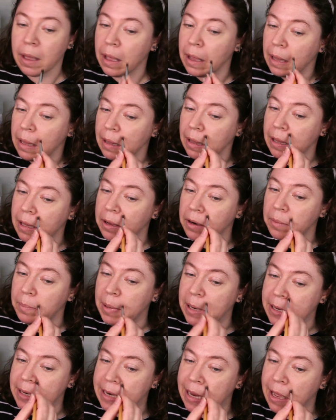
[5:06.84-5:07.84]
A little
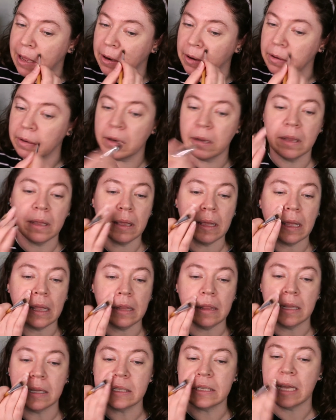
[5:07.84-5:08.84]
bit down
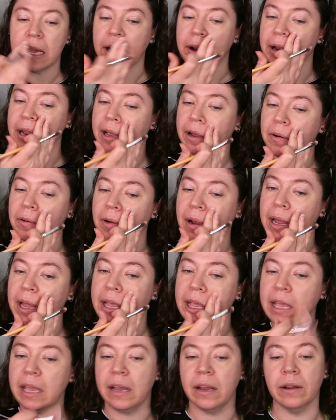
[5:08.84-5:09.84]
in this area right
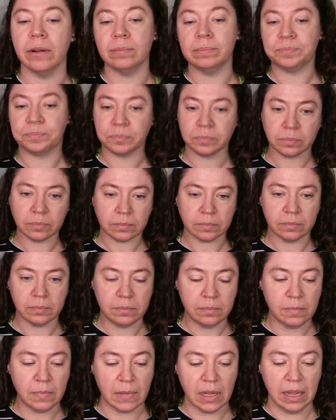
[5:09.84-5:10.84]
here.
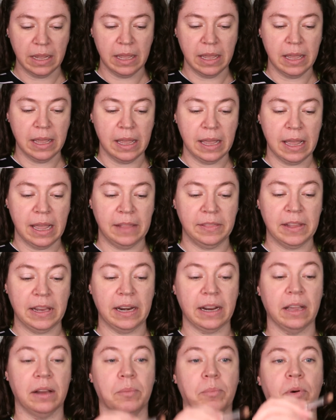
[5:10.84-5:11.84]
And then
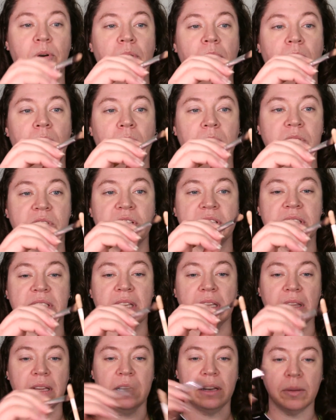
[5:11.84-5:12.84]
I'm going to pull just a
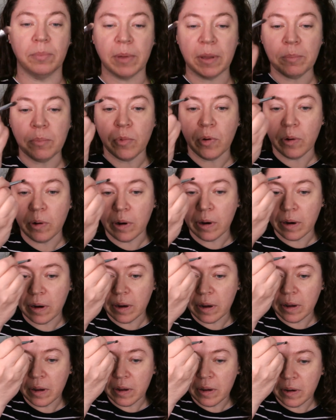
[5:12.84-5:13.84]
little bit more
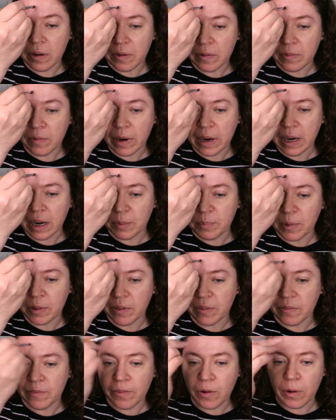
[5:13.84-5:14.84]
right up on
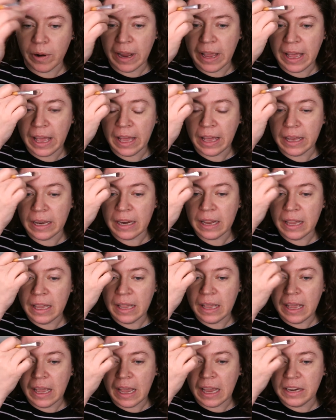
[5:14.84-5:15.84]
the forehead.
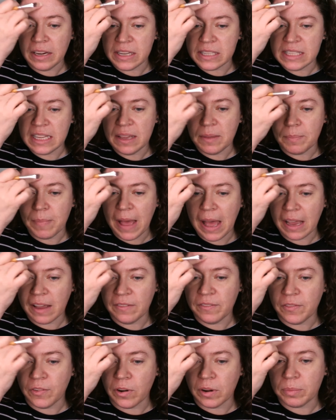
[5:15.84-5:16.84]
And you see back
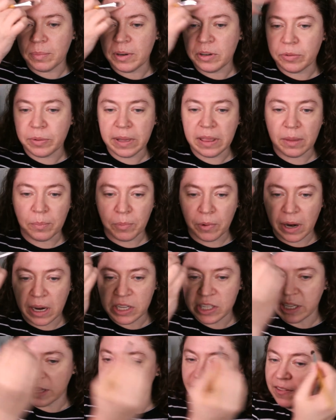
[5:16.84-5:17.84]
and forth between the
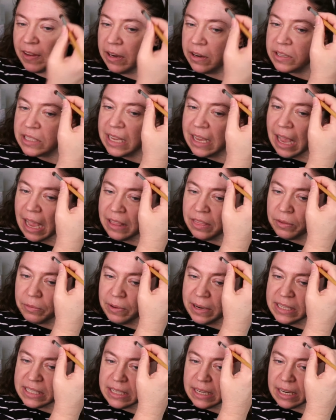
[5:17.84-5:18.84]
brush and the fingers. The
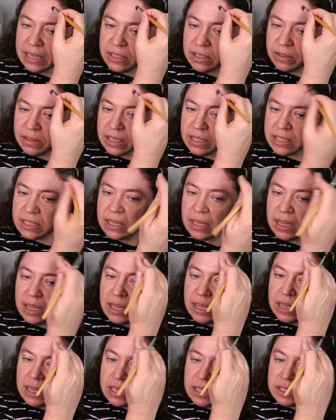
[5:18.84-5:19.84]
reason I do this
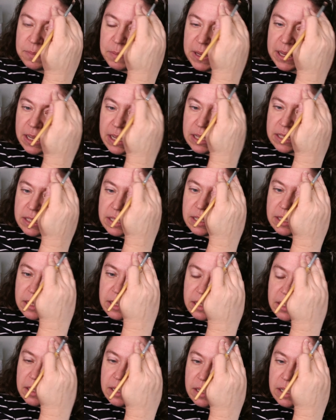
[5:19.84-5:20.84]
is because
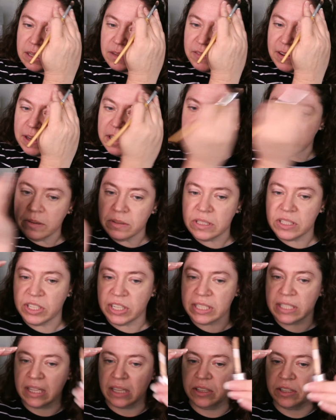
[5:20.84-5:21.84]
if I use
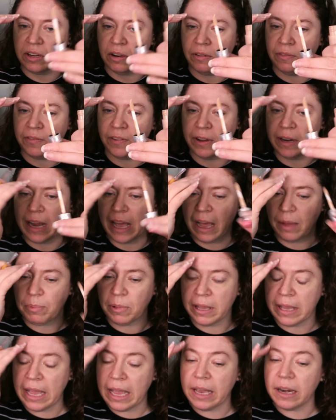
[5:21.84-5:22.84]
just the doe foot
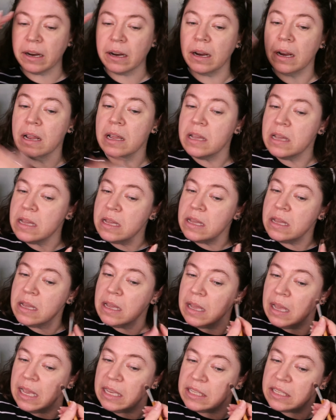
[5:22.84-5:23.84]
applicator,
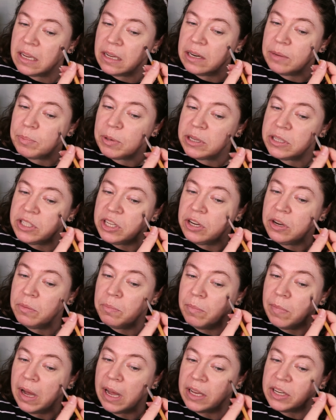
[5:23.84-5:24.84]
it's going to put too
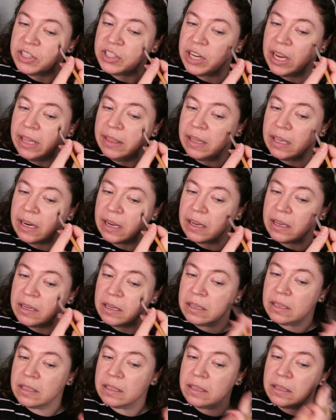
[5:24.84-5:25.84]
much, and then I'm going
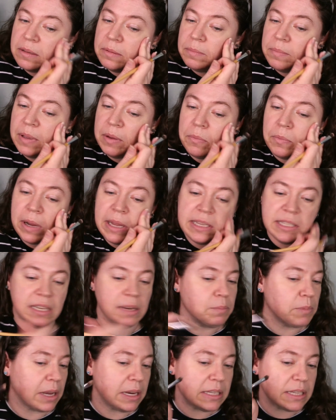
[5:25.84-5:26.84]
to be
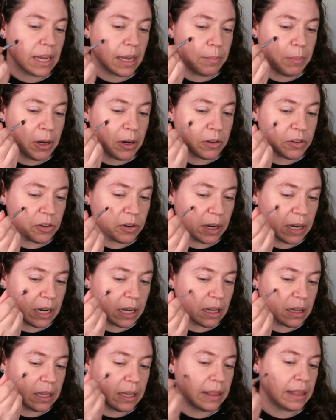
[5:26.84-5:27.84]
wasting my time here trying to
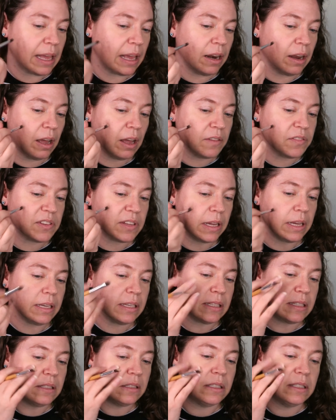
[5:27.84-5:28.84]
clean that off,
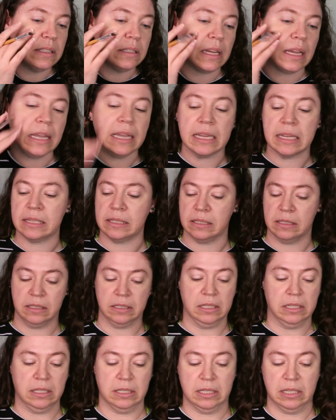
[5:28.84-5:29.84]
saying, dang it,
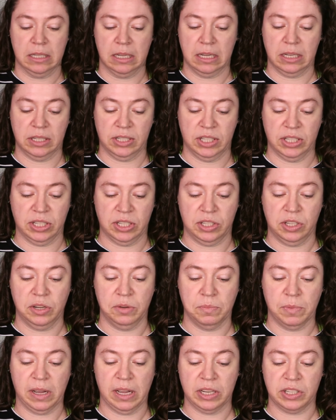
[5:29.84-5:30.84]
that's just too
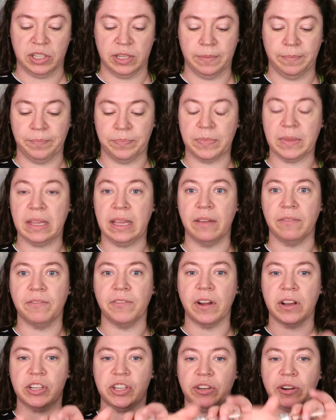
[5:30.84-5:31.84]
much. Get
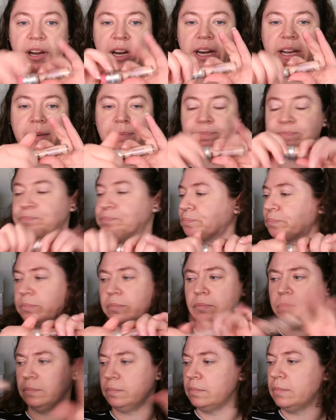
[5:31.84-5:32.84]
frustrated
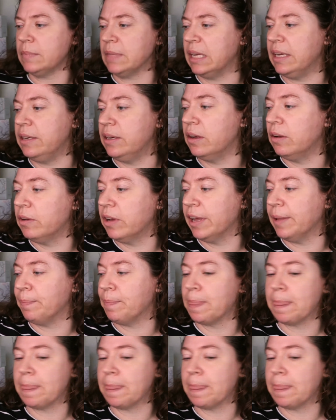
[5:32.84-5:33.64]
and no good.